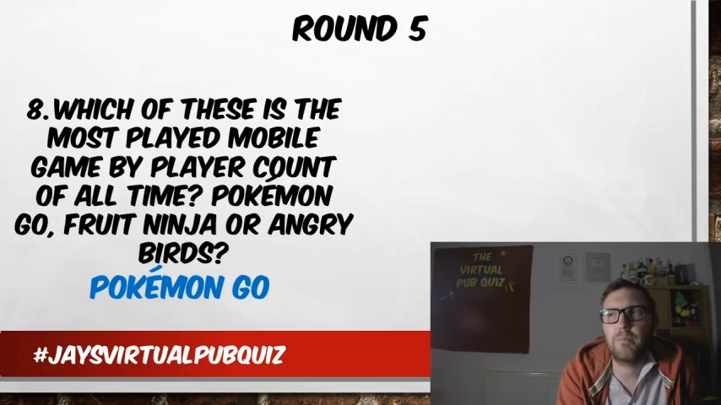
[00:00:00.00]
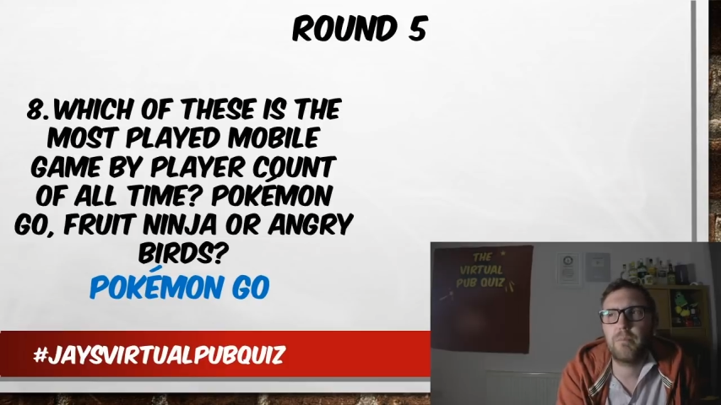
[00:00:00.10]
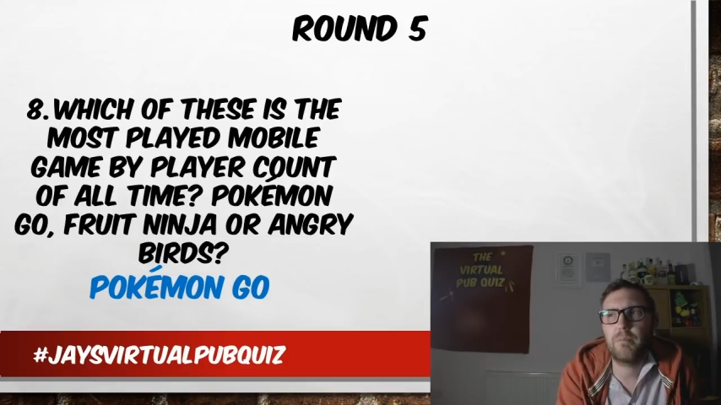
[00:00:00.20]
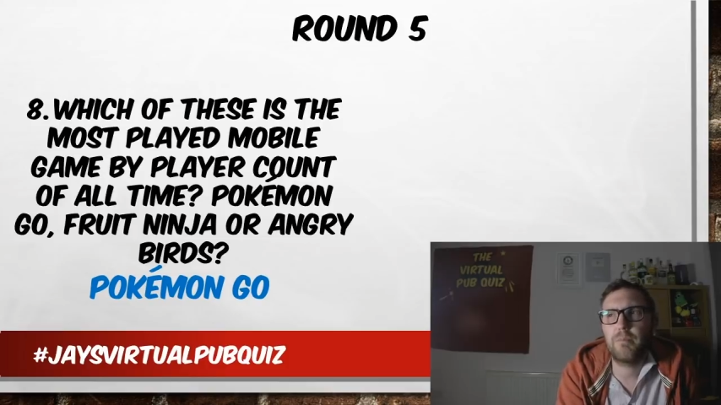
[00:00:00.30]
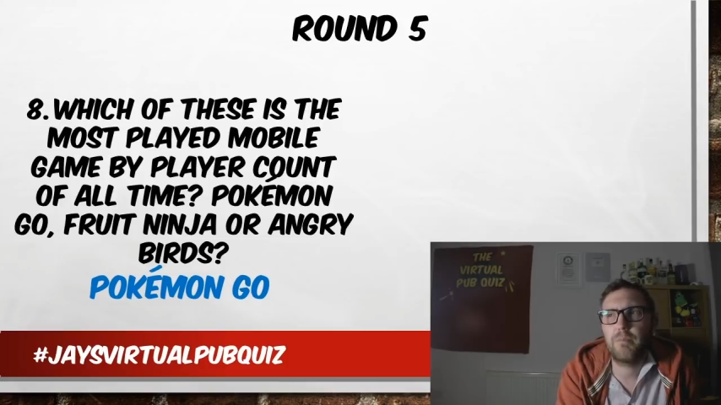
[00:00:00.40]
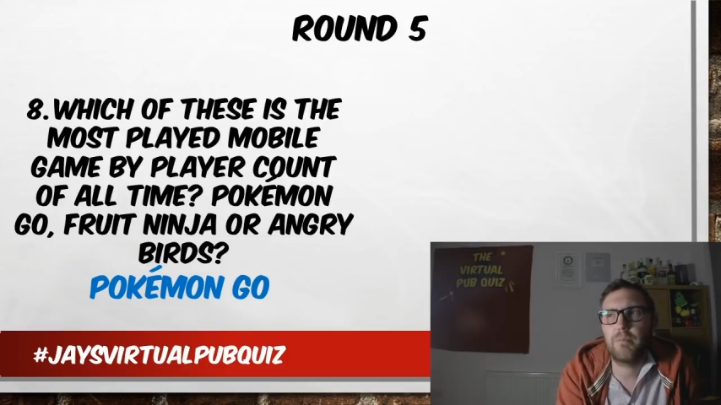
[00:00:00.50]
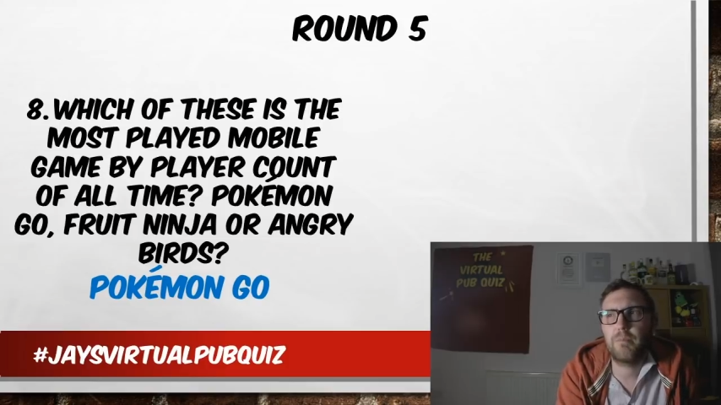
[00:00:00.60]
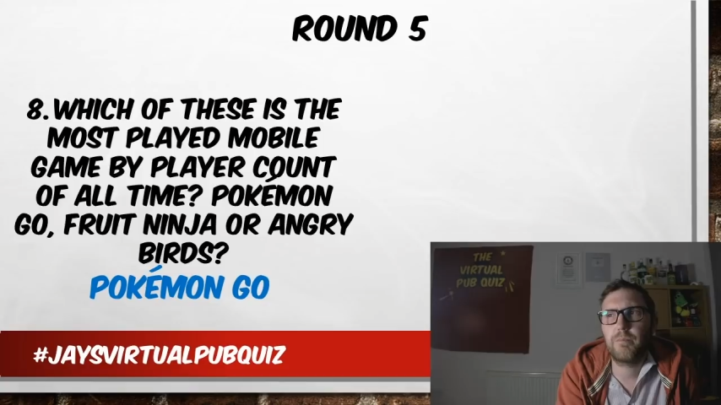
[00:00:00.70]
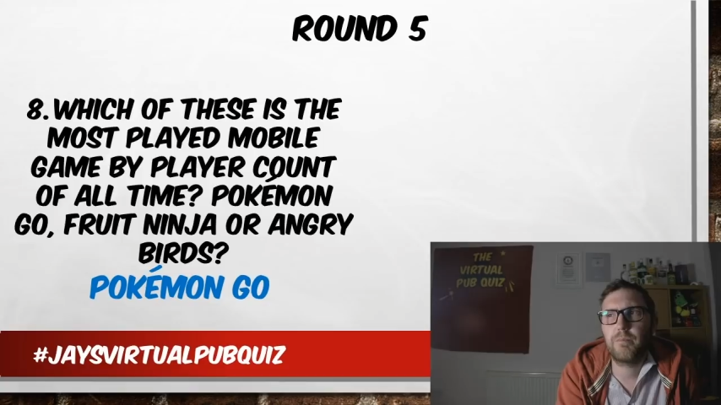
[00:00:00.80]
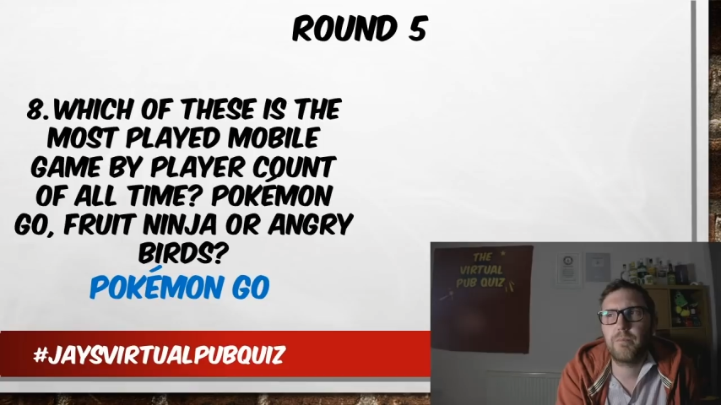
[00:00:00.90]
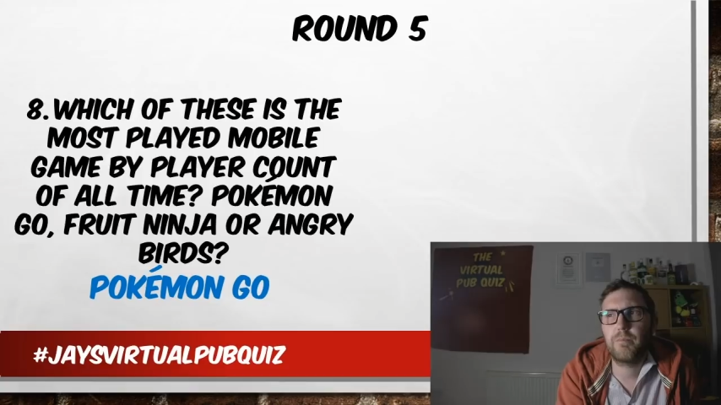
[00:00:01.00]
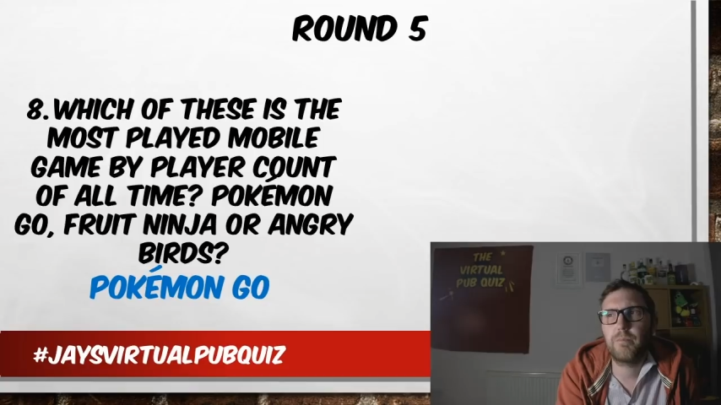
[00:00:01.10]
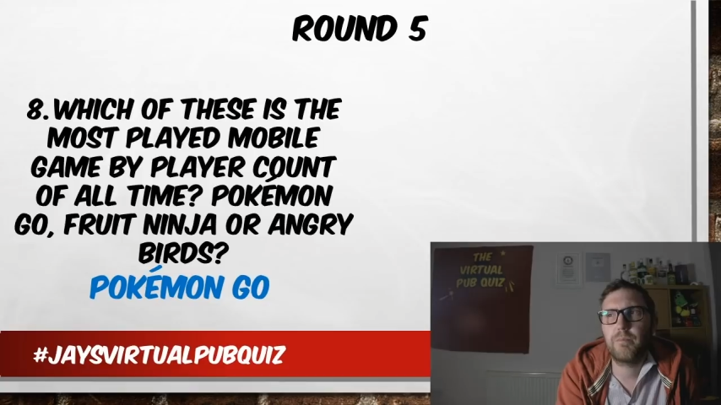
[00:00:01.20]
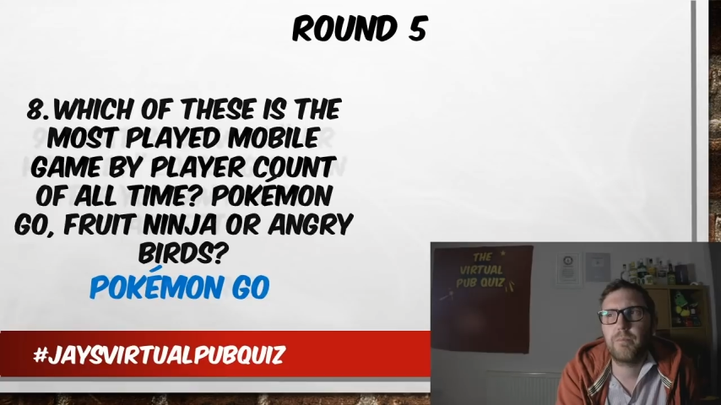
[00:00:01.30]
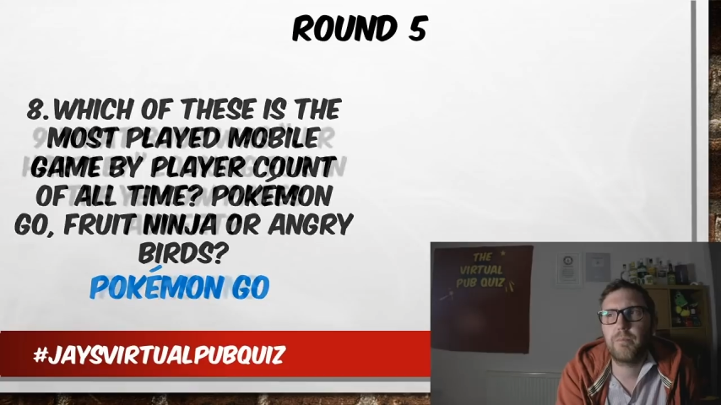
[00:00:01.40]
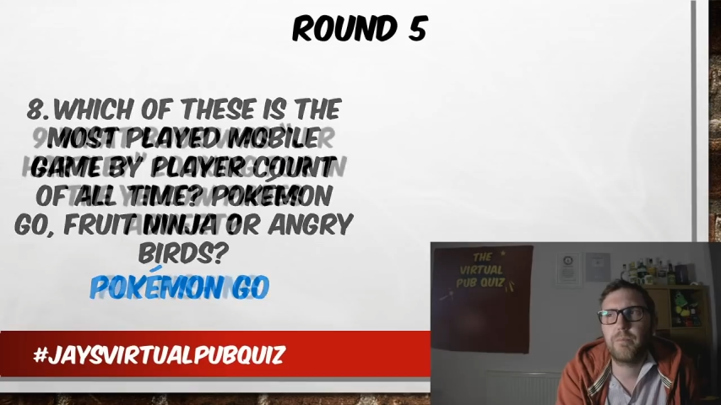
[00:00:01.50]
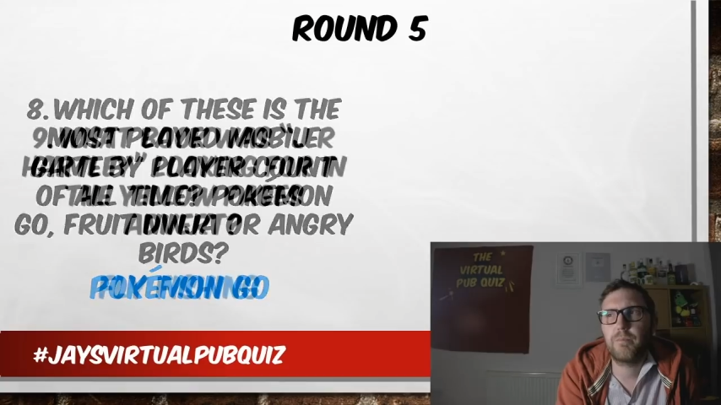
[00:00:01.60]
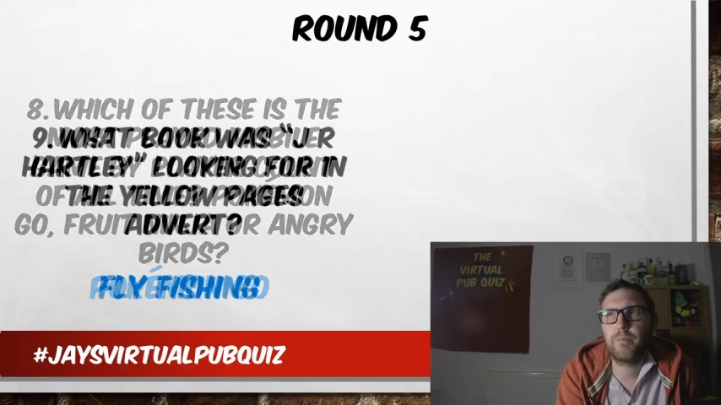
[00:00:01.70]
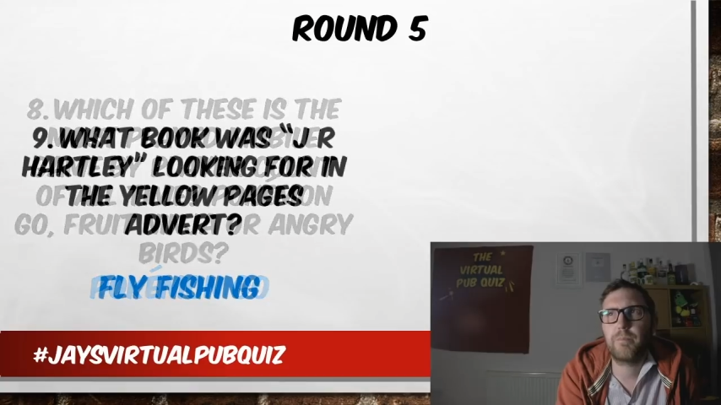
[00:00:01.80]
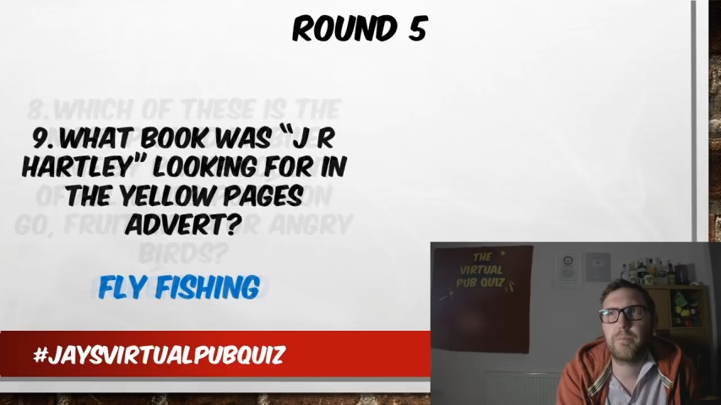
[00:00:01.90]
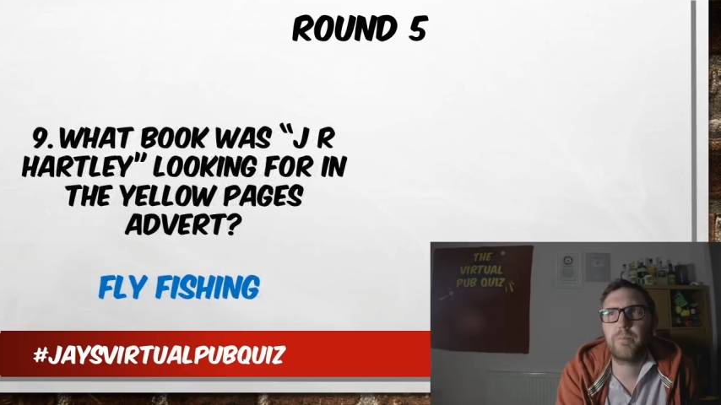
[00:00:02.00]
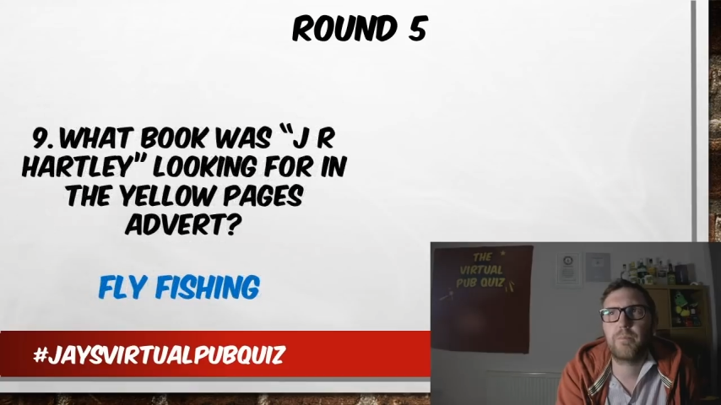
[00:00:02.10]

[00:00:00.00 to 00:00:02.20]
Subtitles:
[no speech]